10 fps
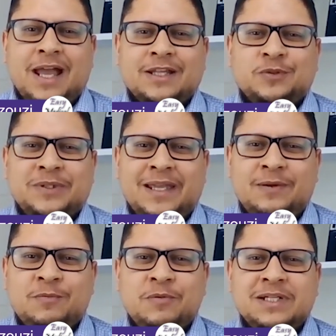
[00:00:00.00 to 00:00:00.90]
And
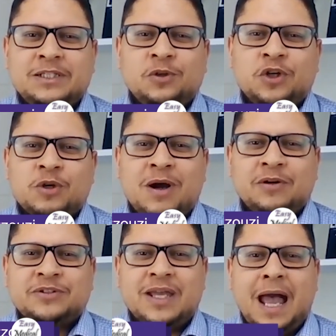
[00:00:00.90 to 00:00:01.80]
today we will talk
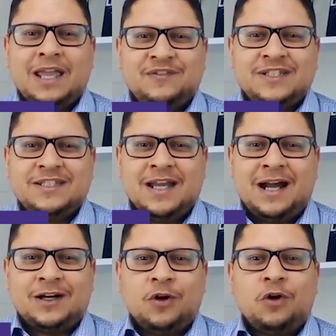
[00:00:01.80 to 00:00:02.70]
about
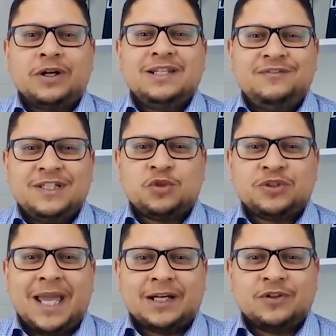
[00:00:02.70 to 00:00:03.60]
IVDR or
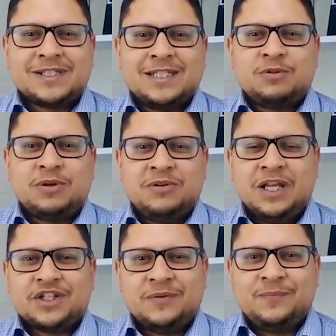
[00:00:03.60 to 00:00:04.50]
In-Vitro Diagnostic
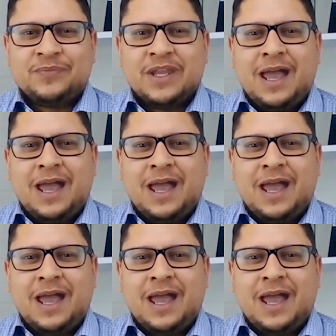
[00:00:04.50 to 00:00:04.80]
Regulation.